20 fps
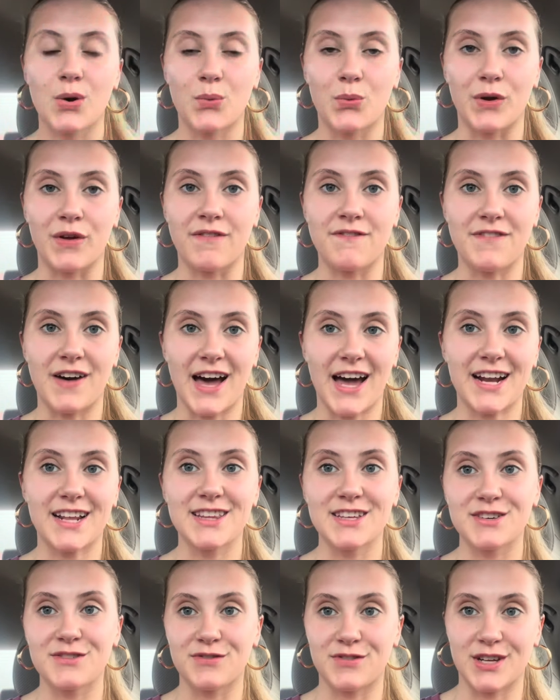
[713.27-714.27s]
We
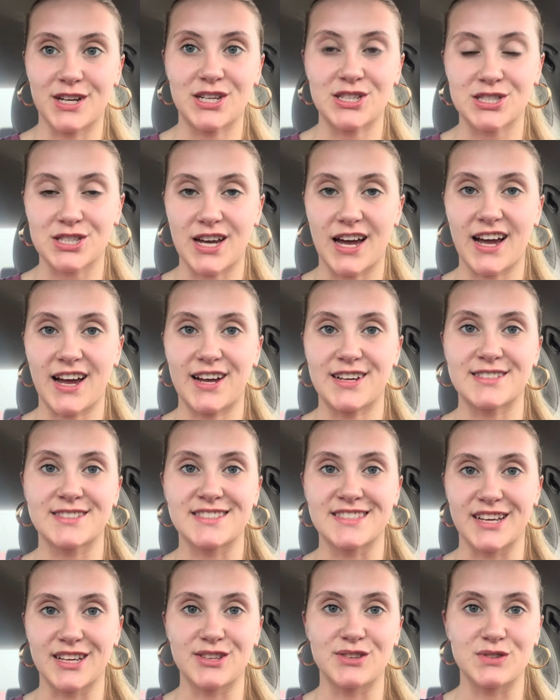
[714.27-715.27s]
finally finished guys.
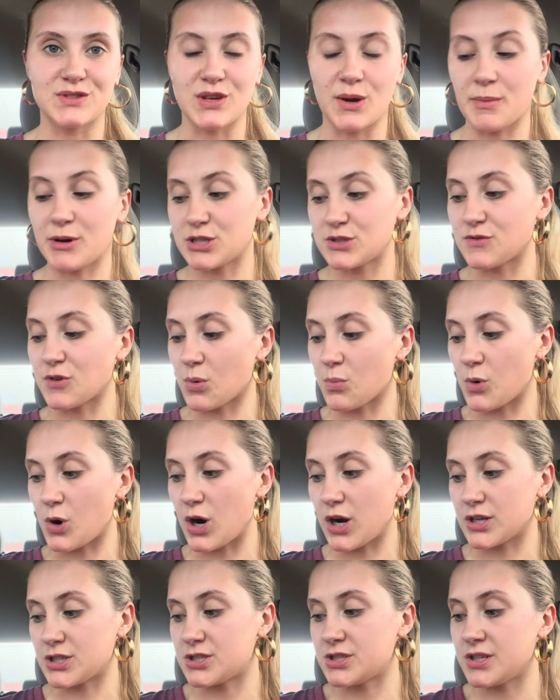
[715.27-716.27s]
Thank you so much for
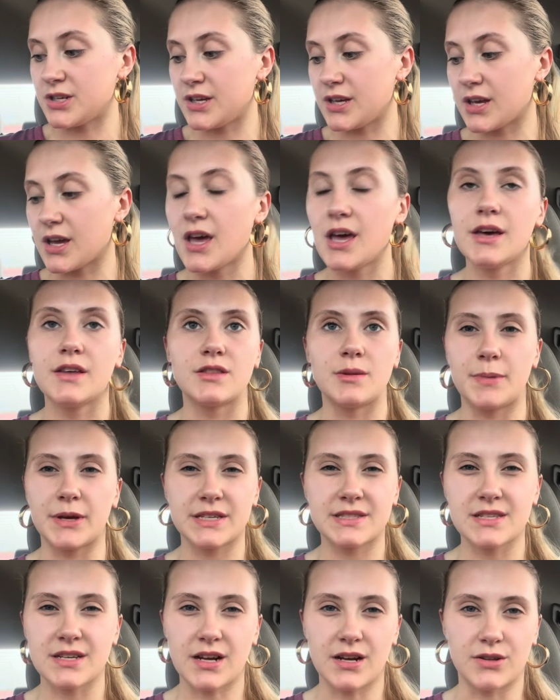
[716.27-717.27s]
watching. The
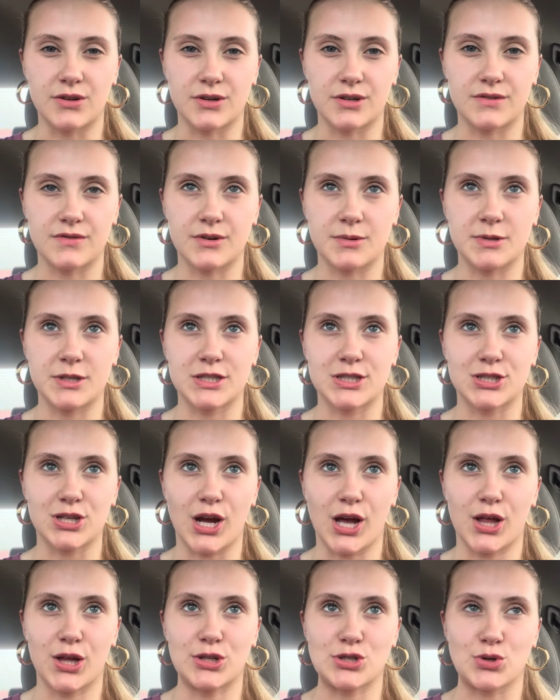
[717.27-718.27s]
biggest thing I learned from this
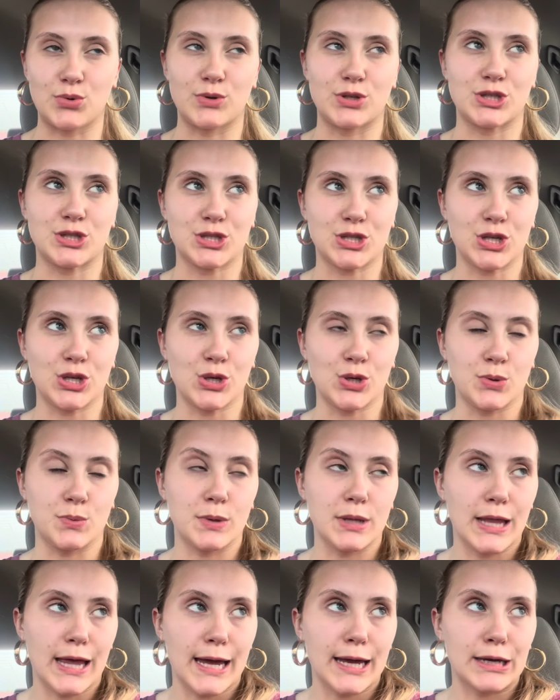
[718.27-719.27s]
challenge was to
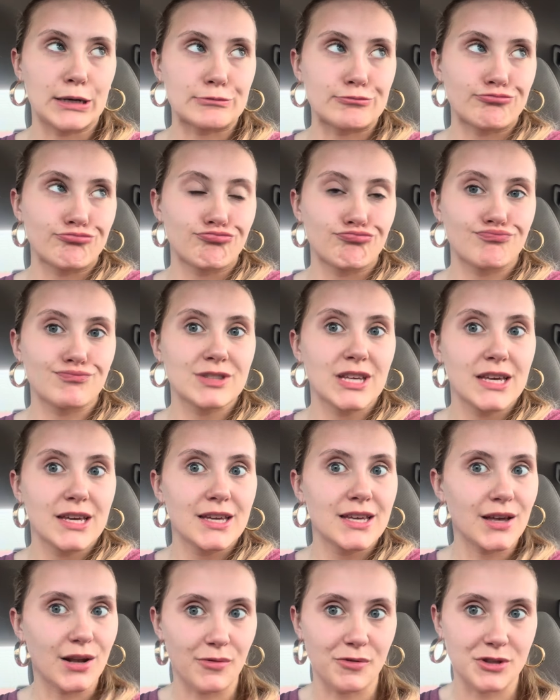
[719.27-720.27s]
like
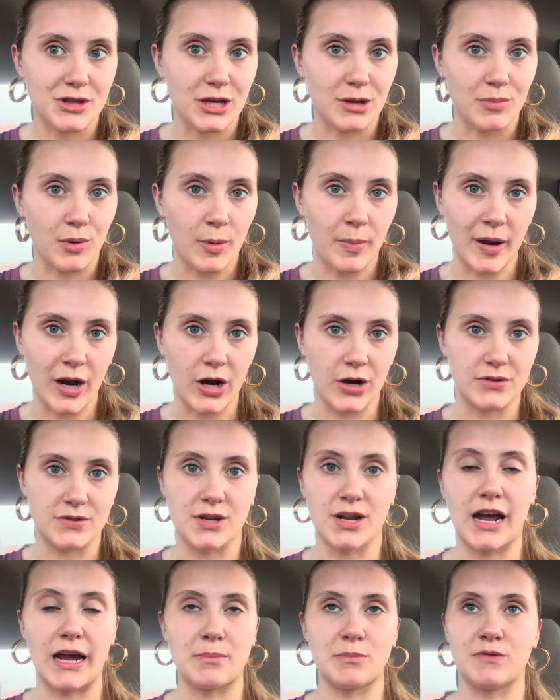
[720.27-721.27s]
get everything prepared the
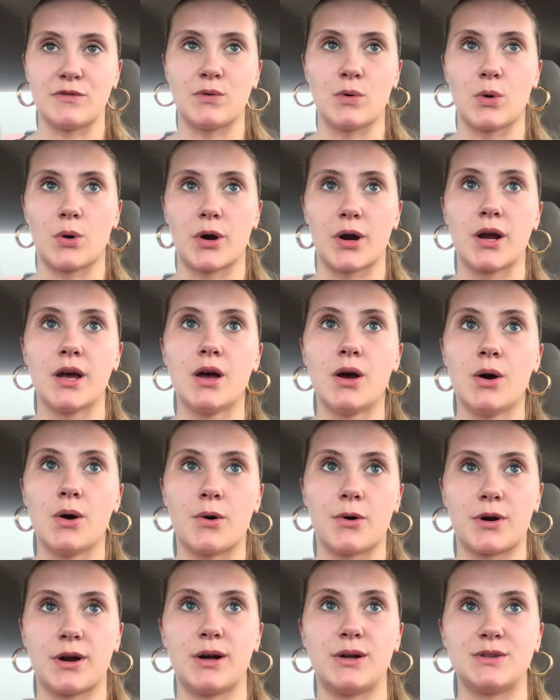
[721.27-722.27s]
night before
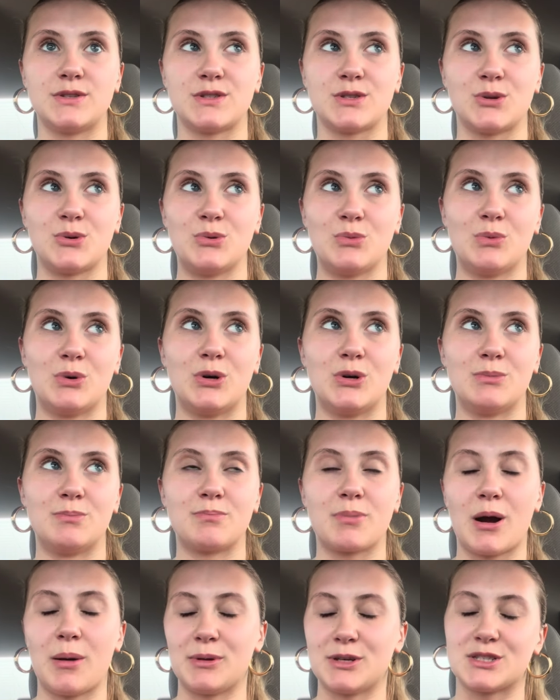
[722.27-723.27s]
or else you will
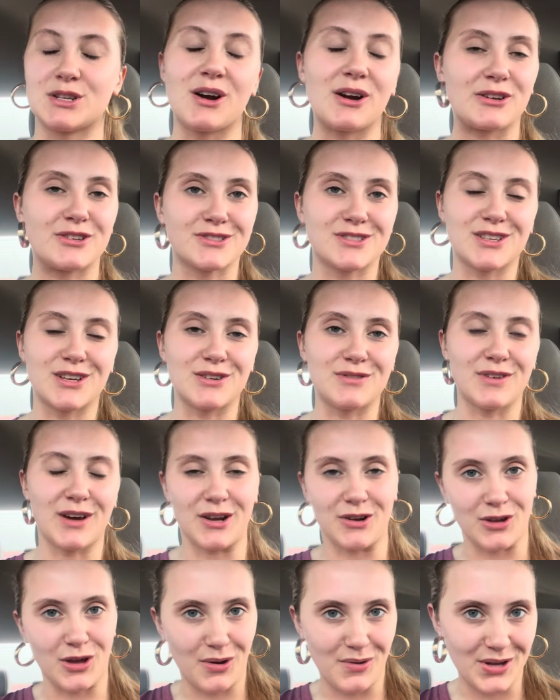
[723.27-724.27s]
probably talk yourself
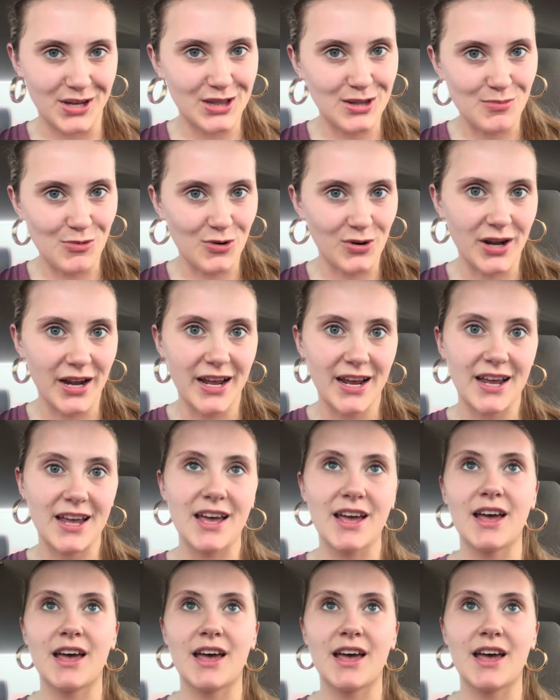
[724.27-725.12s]
out of going in the morning.